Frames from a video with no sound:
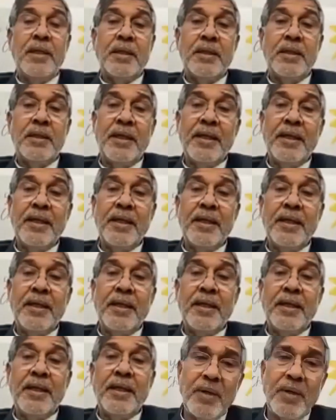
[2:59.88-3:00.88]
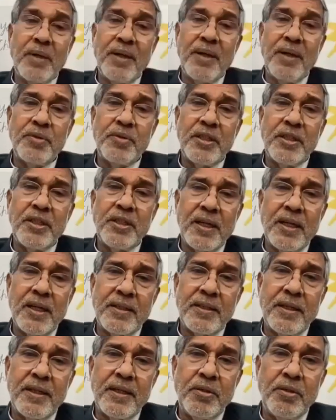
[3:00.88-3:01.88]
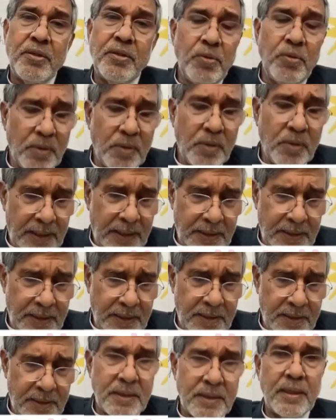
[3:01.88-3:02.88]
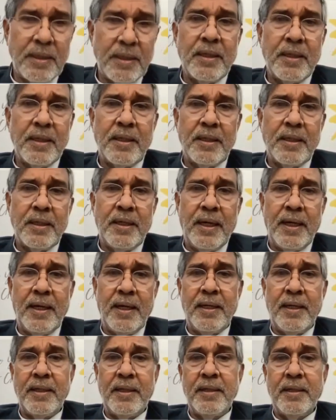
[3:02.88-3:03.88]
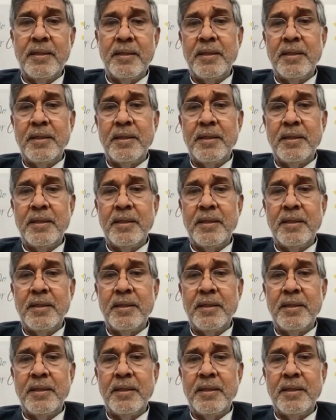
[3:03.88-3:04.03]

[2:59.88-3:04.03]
Then after some time, she said that you guys die